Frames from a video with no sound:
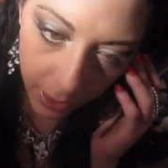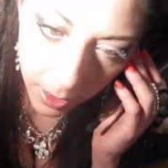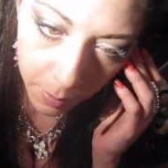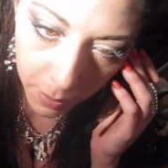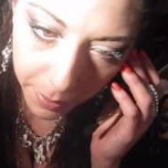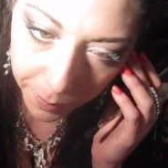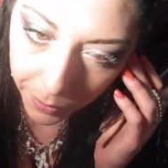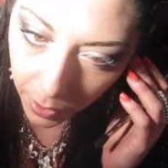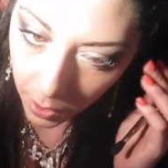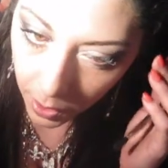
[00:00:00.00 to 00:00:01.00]
in here, but
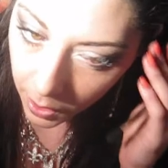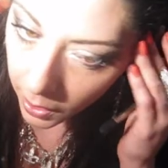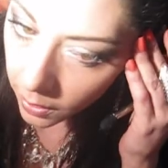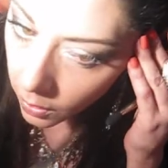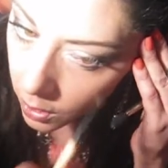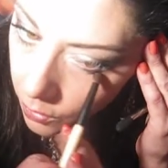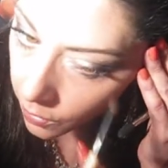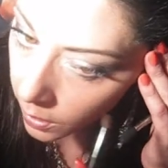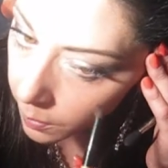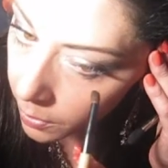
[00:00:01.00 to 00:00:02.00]
it looks
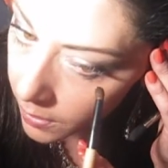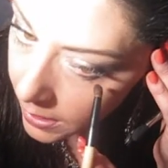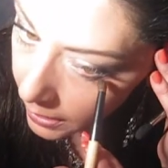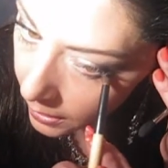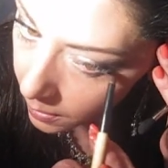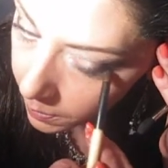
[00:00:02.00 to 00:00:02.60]
really, you'll see it in the